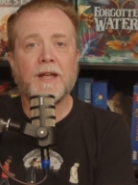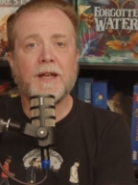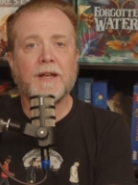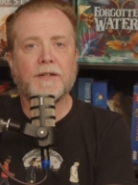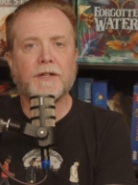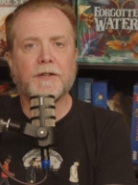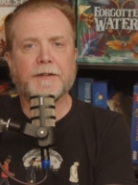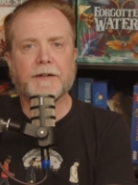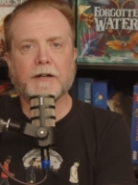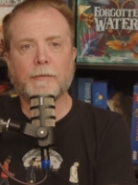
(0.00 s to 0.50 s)

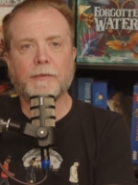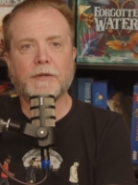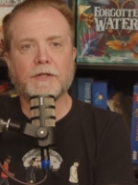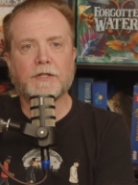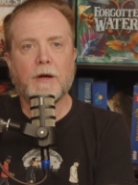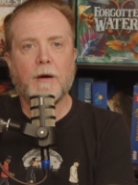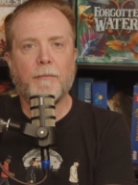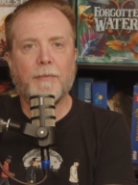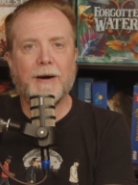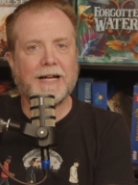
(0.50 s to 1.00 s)
determines
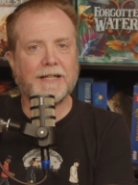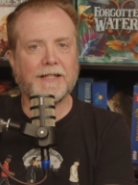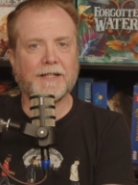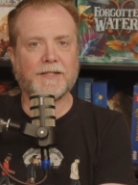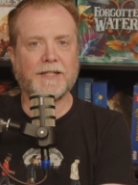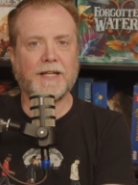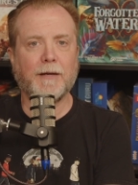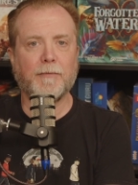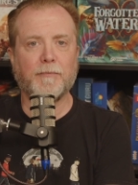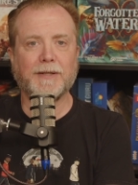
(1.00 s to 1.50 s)

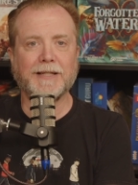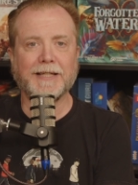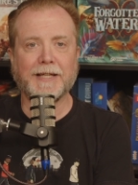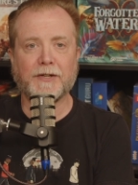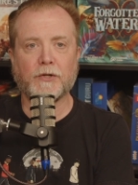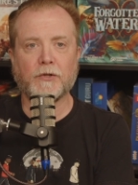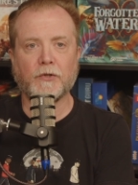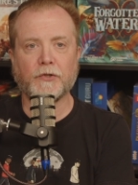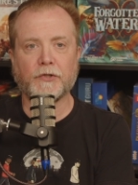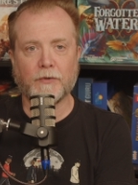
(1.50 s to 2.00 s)
policy and
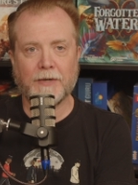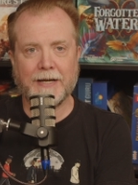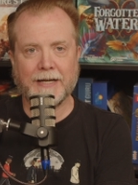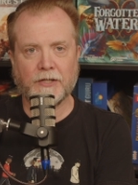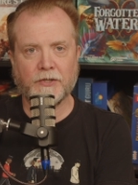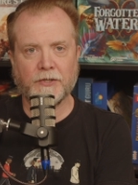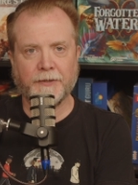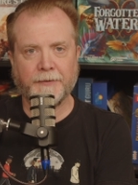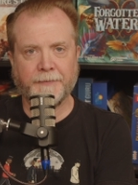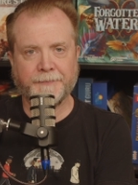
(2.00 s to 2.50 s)
political
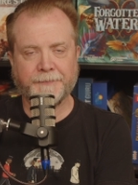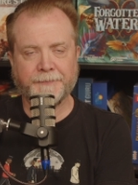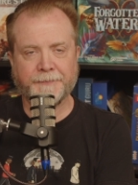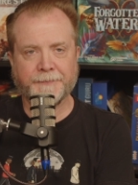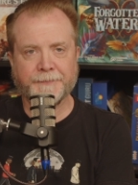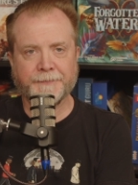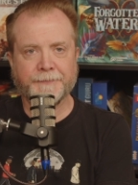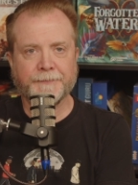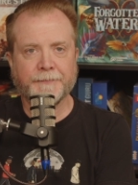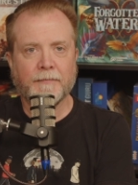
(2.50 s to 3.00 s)
direction.
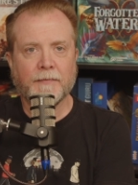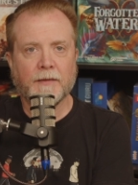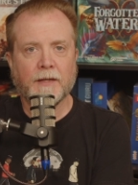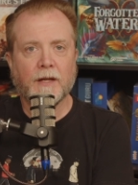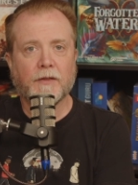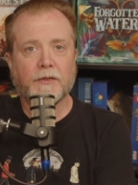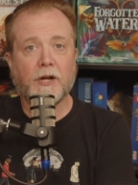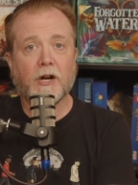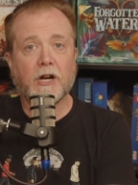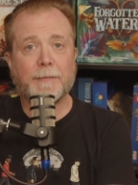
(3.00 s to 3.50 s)

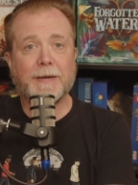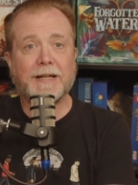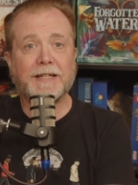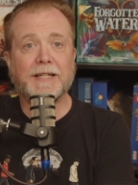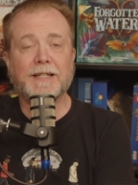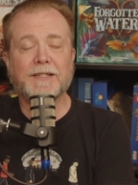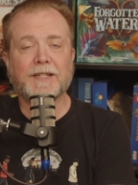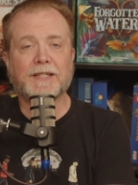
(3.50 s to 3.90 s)
Tharda maintains a